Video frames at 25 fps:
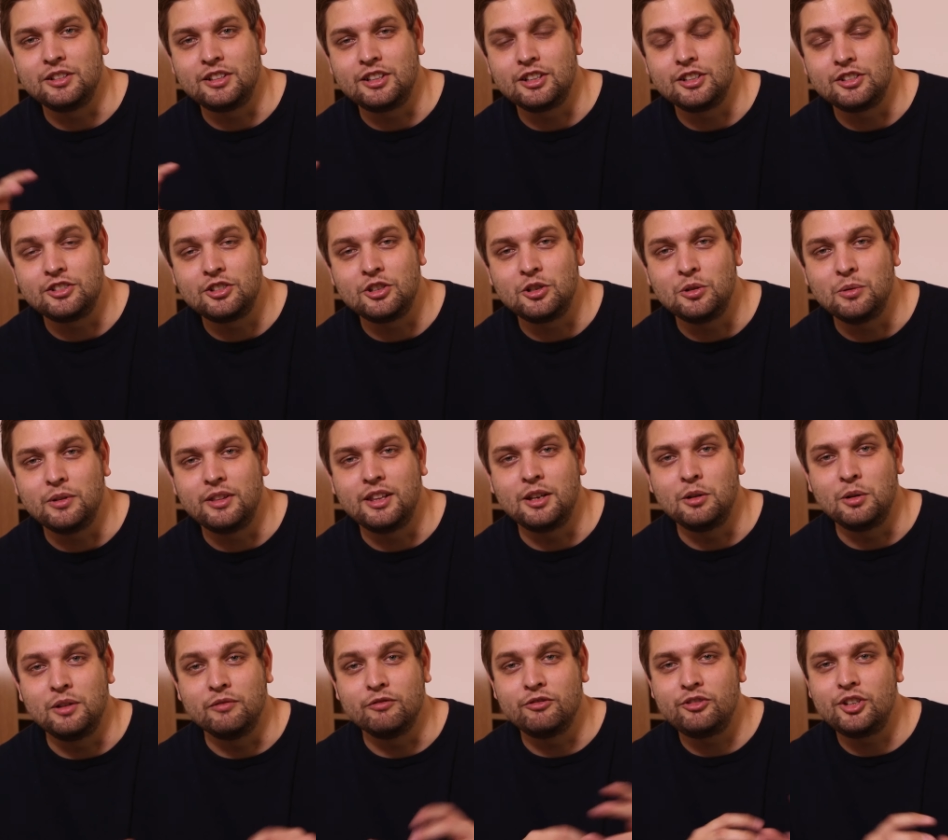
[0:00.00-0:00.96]
you could do with
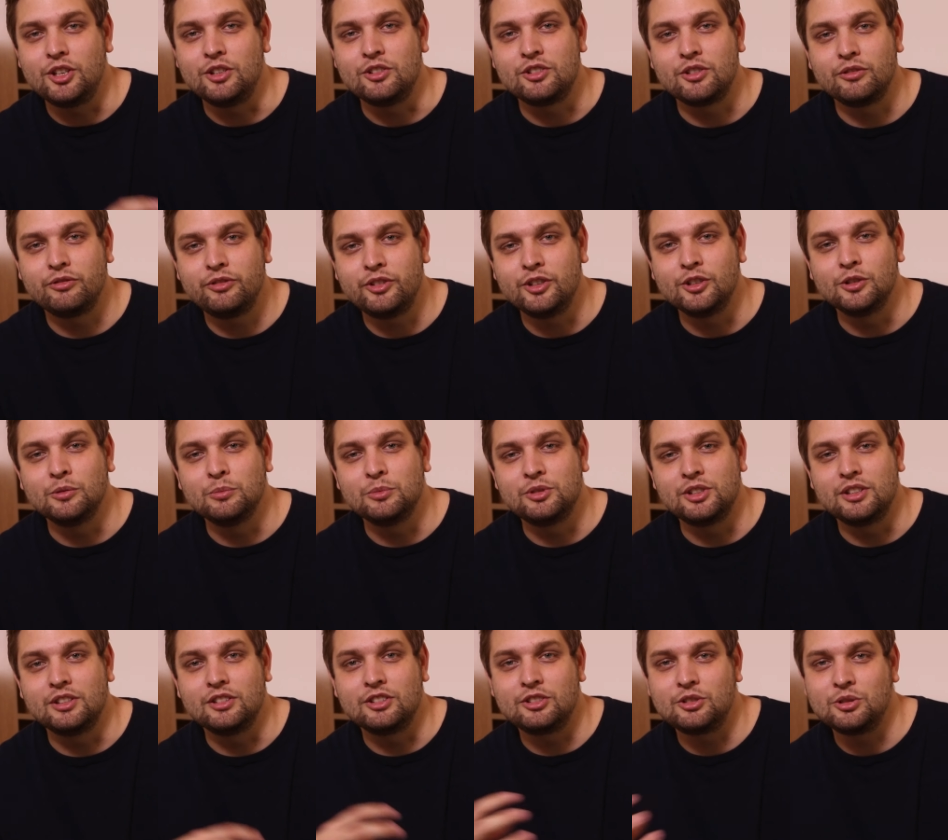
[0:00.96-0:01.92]
it in future
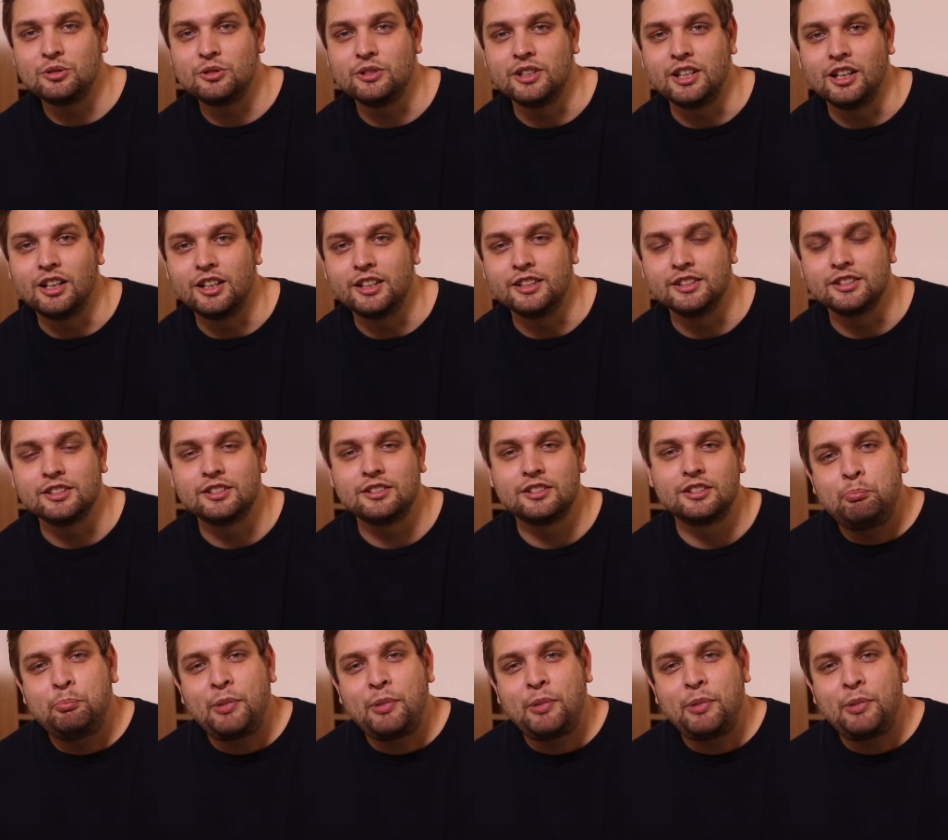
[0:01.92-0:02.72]
films and storylines.